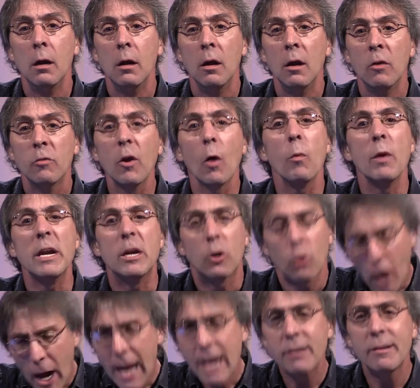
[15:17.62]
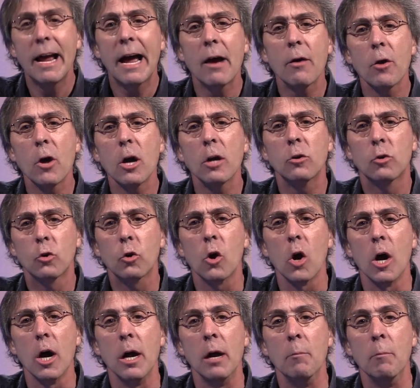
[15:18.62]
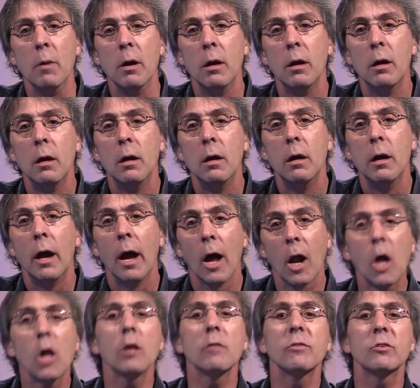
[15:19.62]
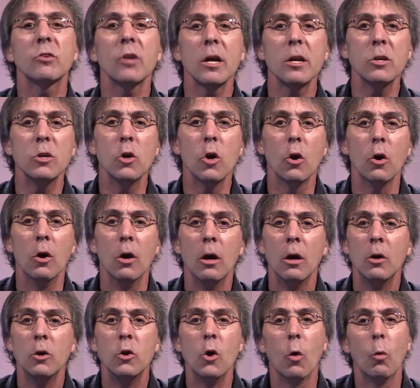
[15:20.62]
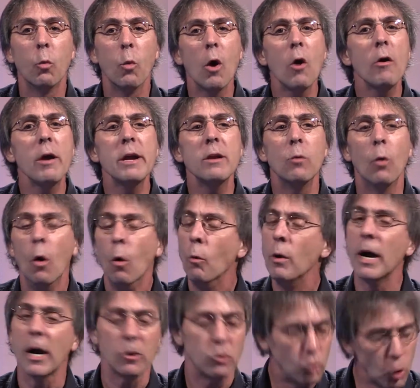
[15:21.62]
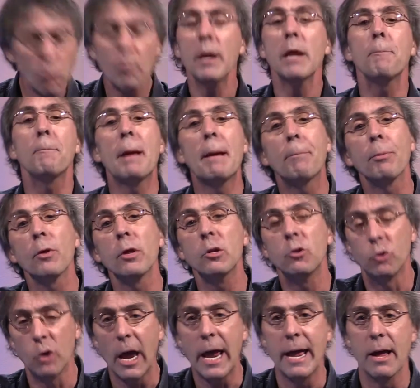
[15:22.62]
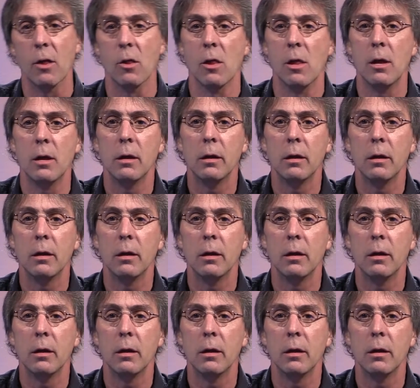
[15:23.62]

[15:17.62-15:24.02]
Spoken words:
So we crack down on crime. All of a sudden you're worried we got too many people in jail.